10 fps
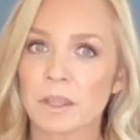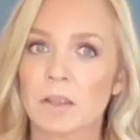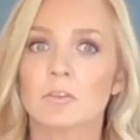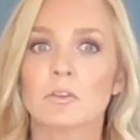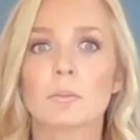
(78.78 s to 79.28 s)

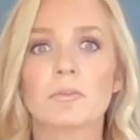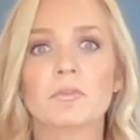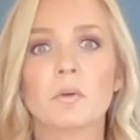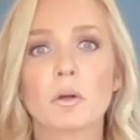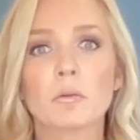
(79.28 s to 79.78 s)
So
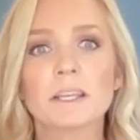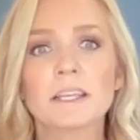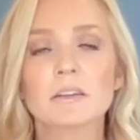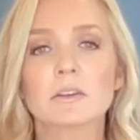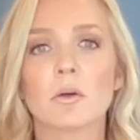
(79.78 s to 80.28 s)
before we
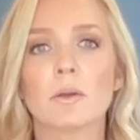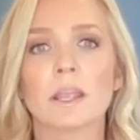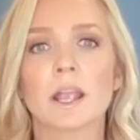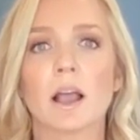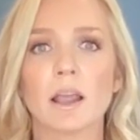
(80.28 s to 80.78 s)
get
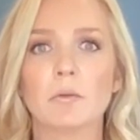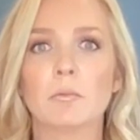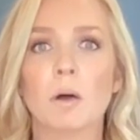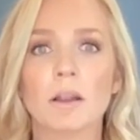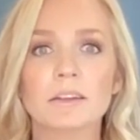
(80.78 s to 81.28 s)
going, I
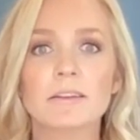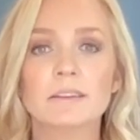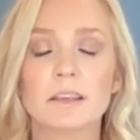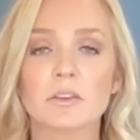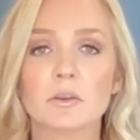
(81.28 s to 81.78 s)
wanted to
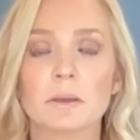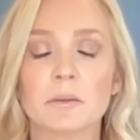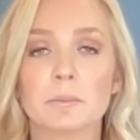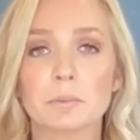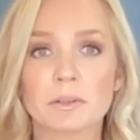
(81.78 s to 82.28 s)
tell you about a
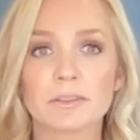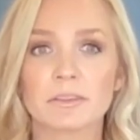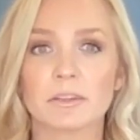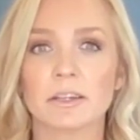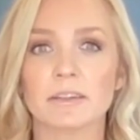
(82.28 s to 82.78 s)
book
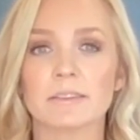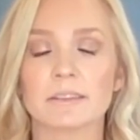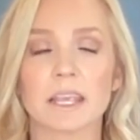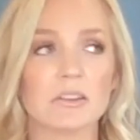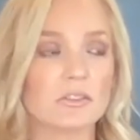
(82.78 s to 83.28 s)
series in
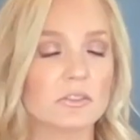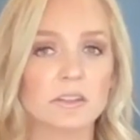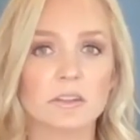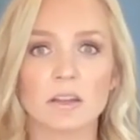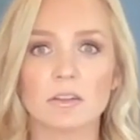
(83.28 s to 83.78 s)
case you
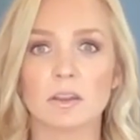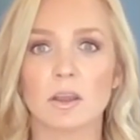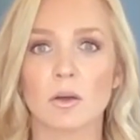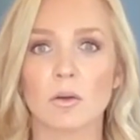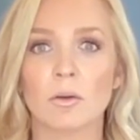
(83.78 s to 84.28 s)
did not
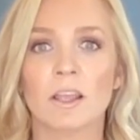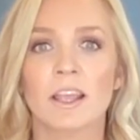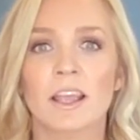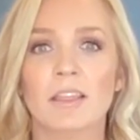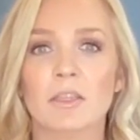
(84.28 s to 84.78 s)
know.
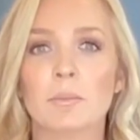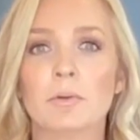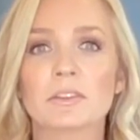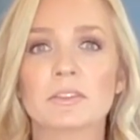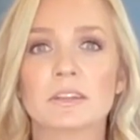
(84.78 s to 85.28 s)
The
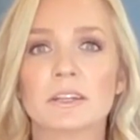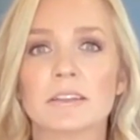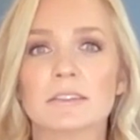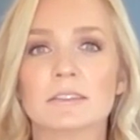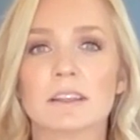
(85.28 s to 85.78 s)
book
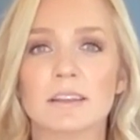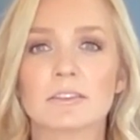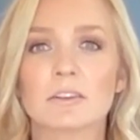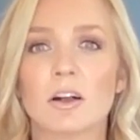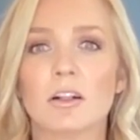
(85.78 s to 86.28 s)
series is
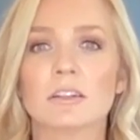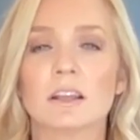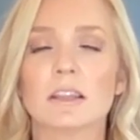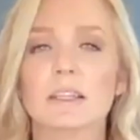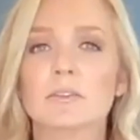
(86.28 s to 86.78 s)
called
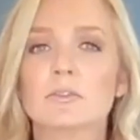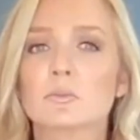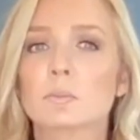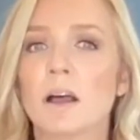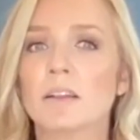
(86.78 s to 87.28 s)
A Little
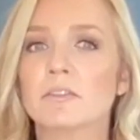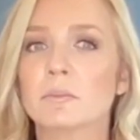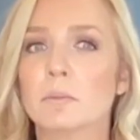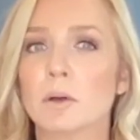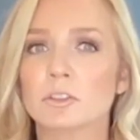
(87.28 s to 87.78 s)
Spot of
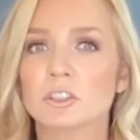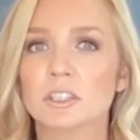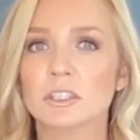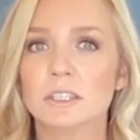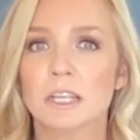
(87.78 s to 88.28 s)

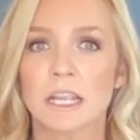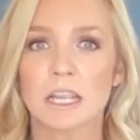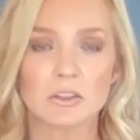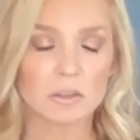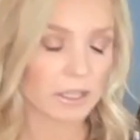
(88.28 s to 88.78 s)
Emotion,
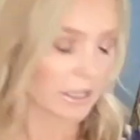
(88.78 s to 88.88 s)
and you can